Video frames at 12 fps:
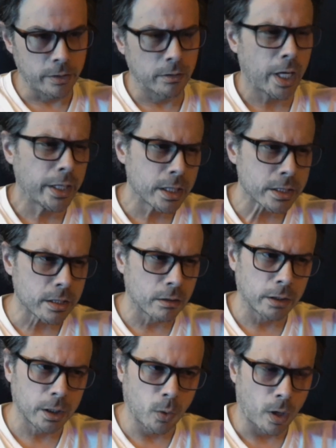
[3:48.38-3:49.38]
and they're not
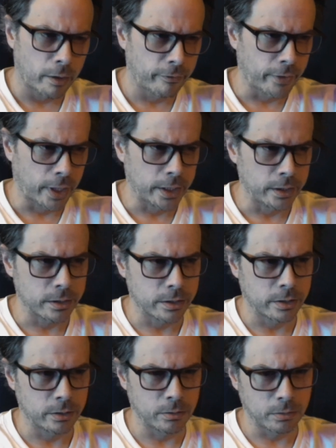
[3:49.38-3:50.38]
necessarily qualified
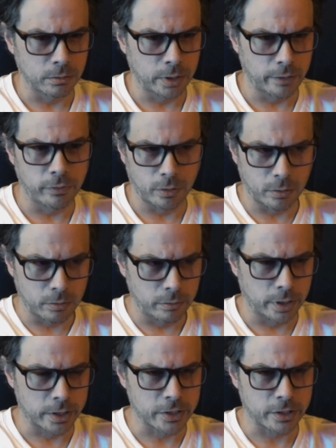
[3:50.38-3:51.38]
to give you
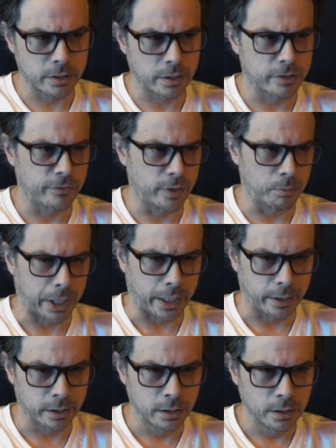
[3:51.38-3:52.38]
this
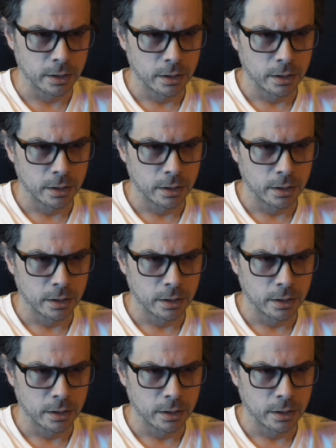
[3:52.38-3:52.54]
feedback.